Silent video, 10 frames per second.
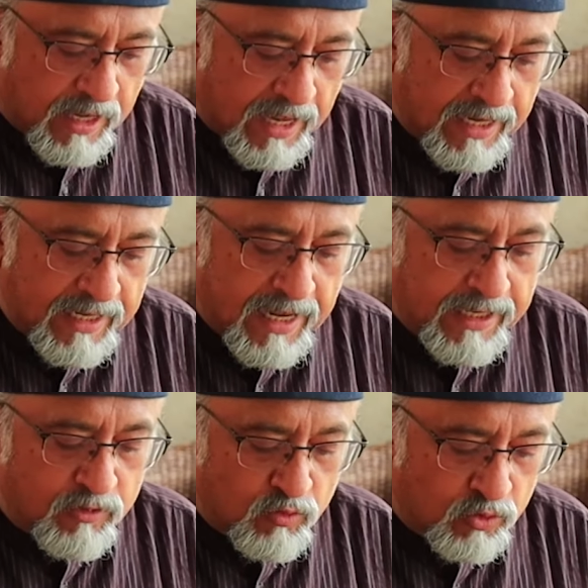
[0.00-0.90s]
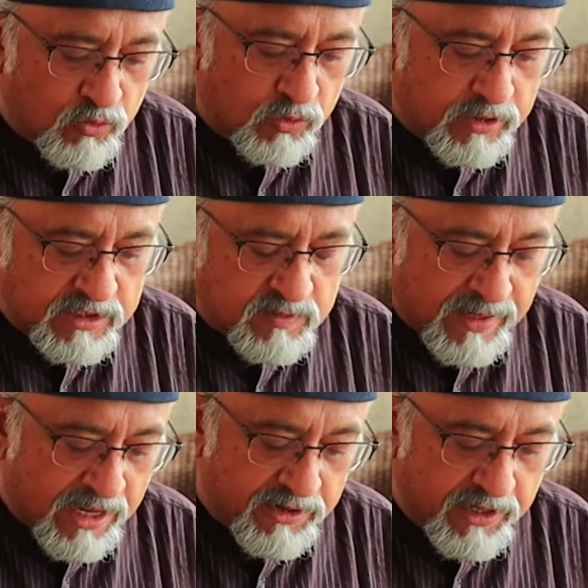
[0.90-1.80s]
I like to do this
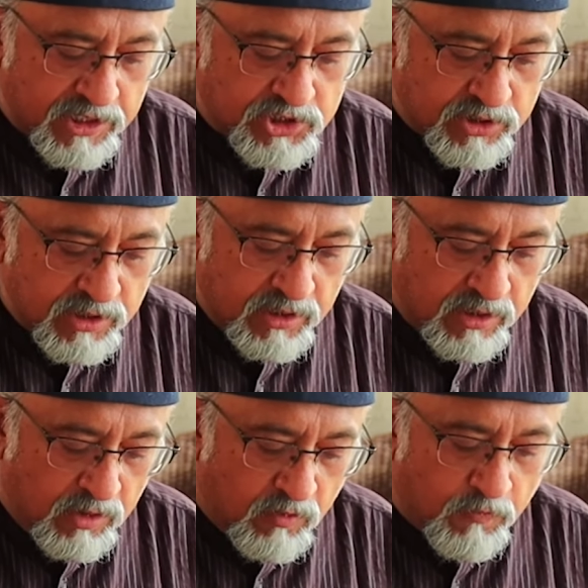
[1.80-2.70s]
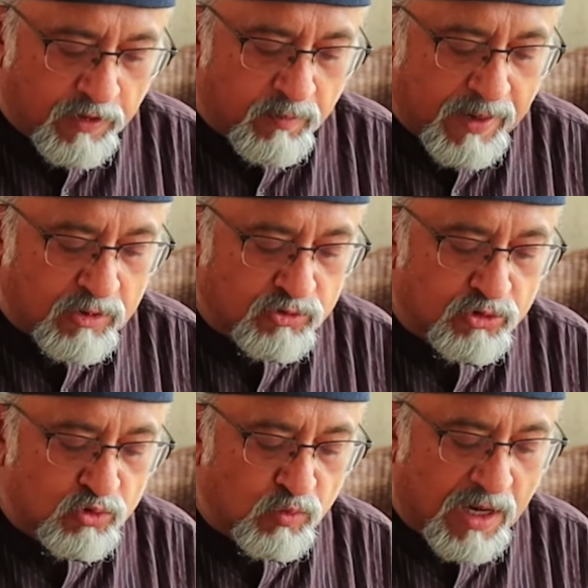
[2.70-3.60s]
marination for
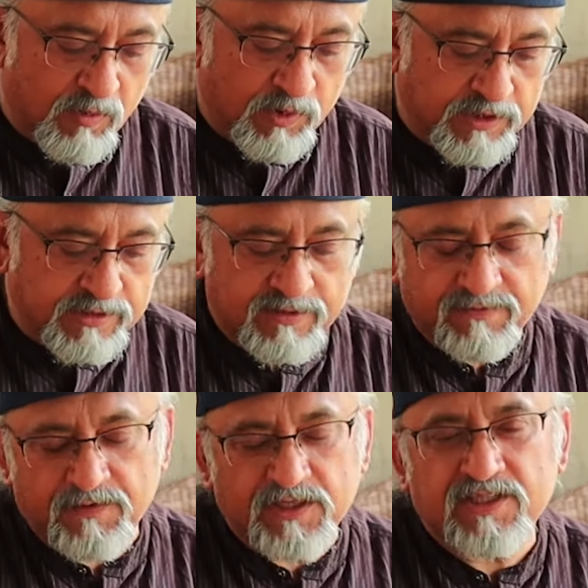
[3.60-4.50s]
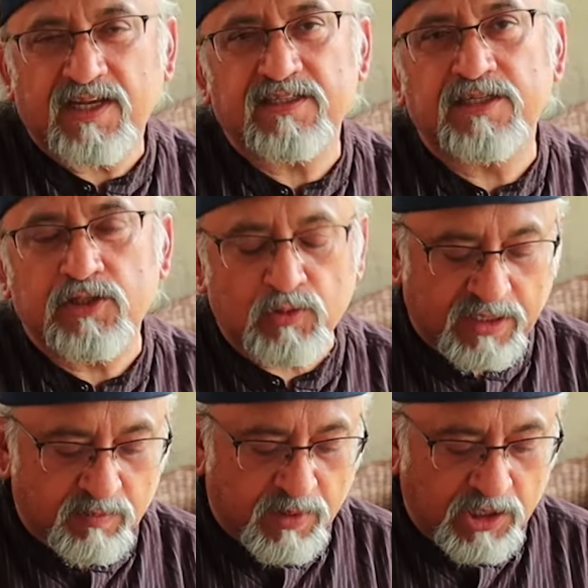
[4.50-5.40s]
about 2 hours. The fish doesn't
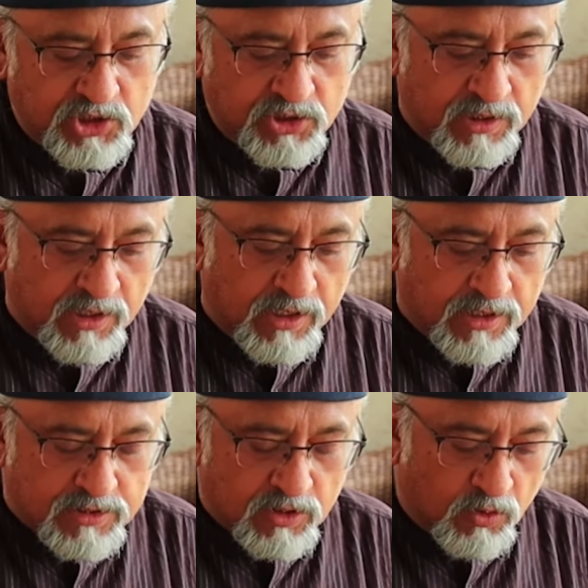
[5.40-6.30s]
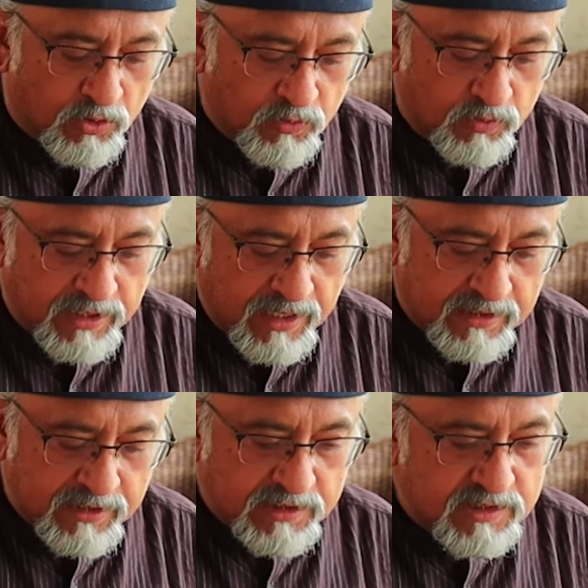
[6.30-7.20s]
take much, so you
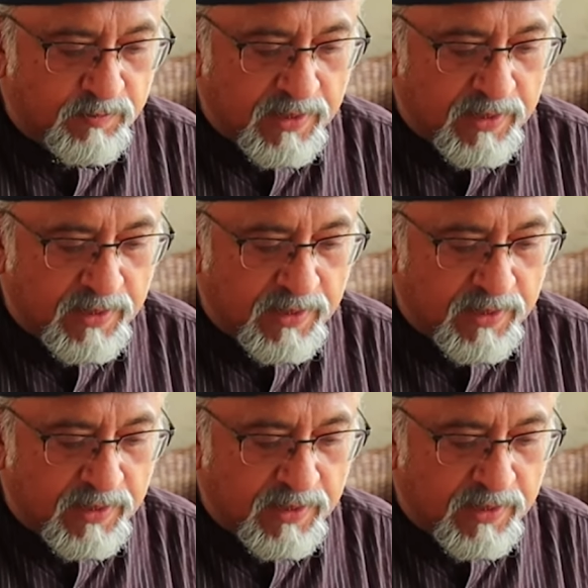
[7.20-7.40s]
take this